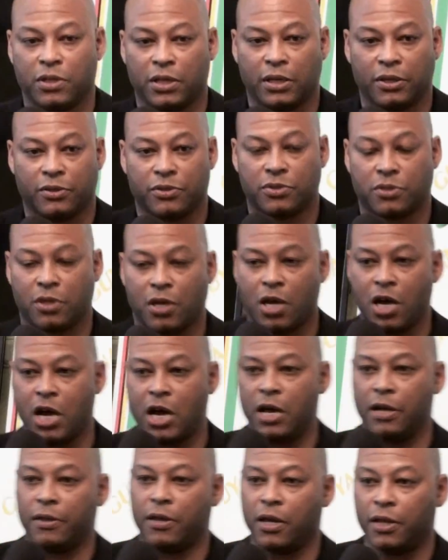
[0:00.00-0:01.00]
things.
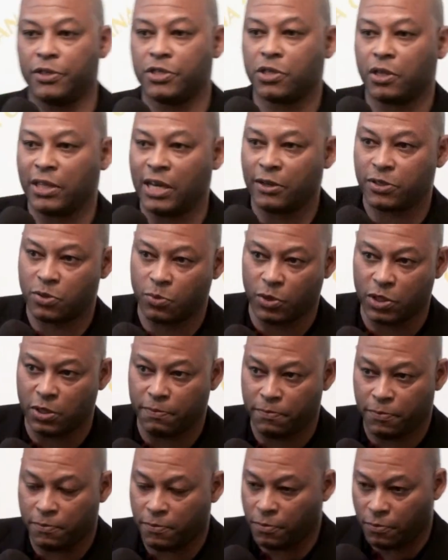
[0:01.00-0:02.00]
Uh, and so that's what
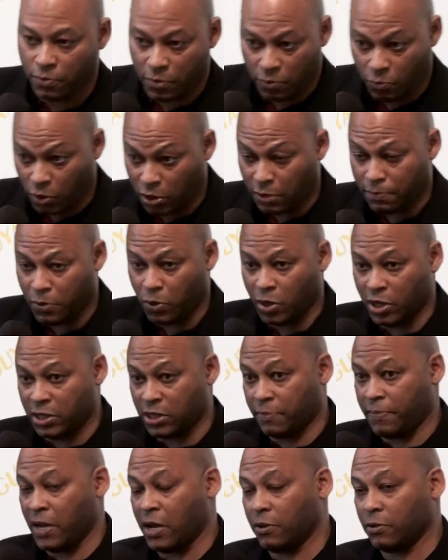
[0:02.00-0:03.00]
the, what the book is
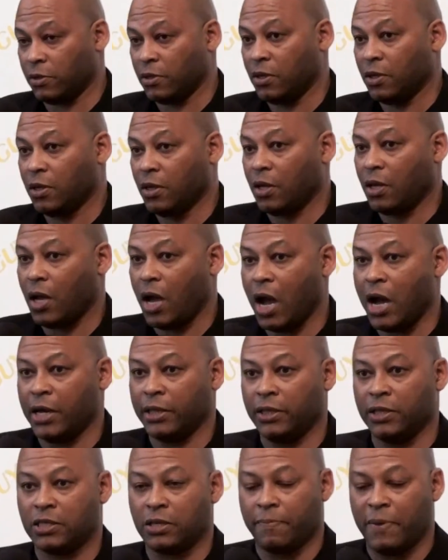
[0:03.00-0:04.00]
about.
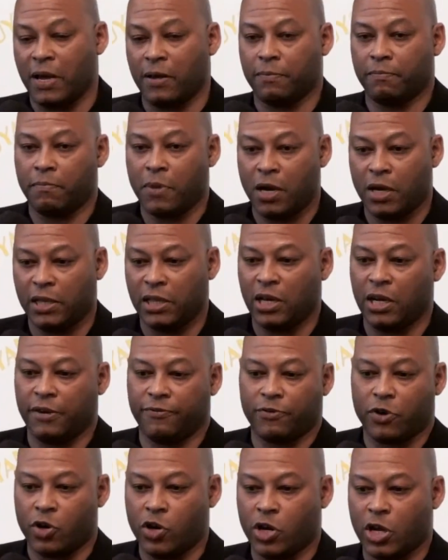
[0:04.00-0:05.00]
And it's about my
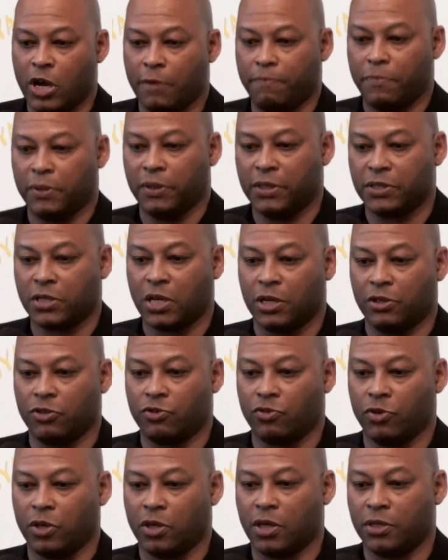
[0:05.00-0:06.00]
life growing up in this
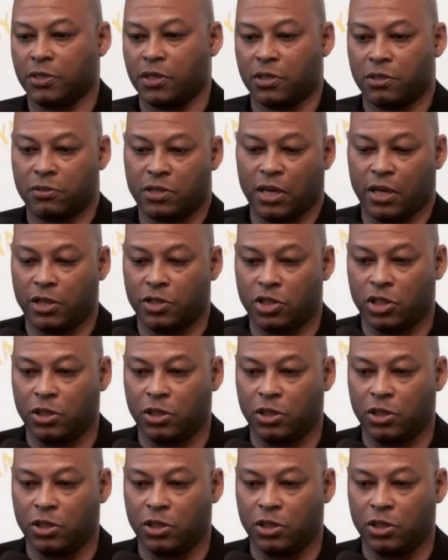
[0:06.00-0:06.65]
country as a second